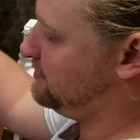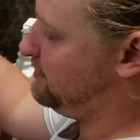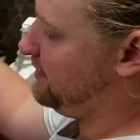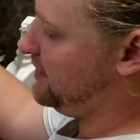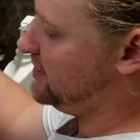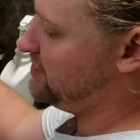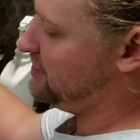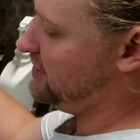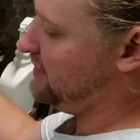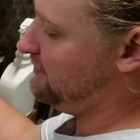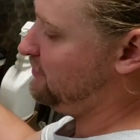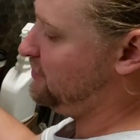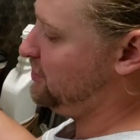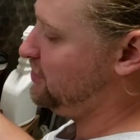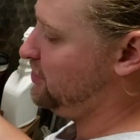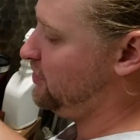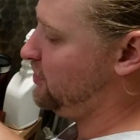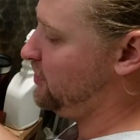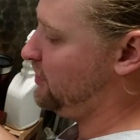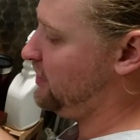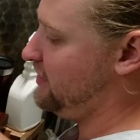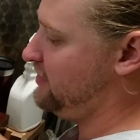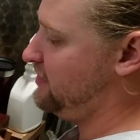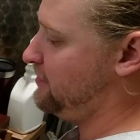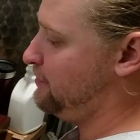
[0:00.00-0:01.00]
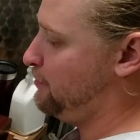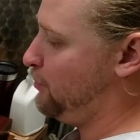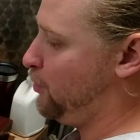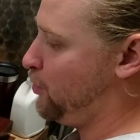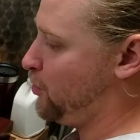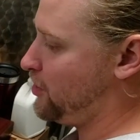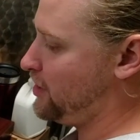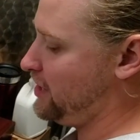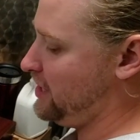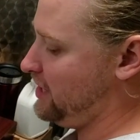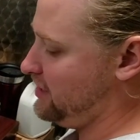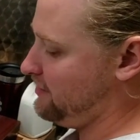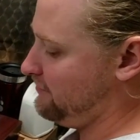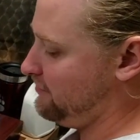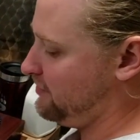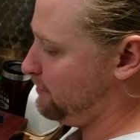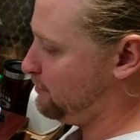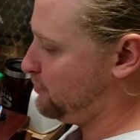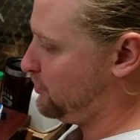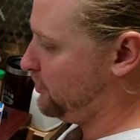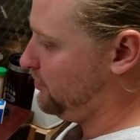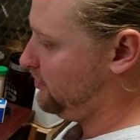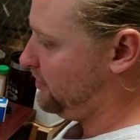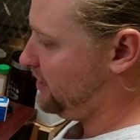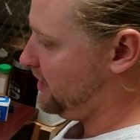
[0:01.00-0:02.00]
especially if you do it in the morning of the
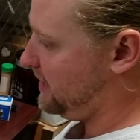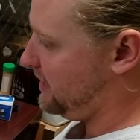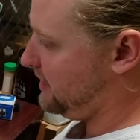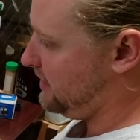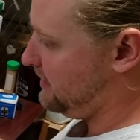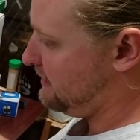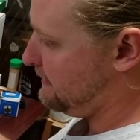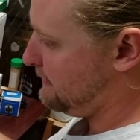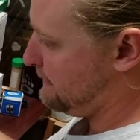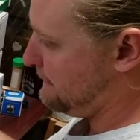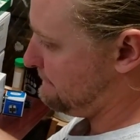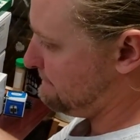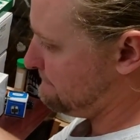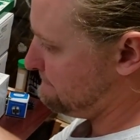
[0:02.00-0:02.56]
brew day,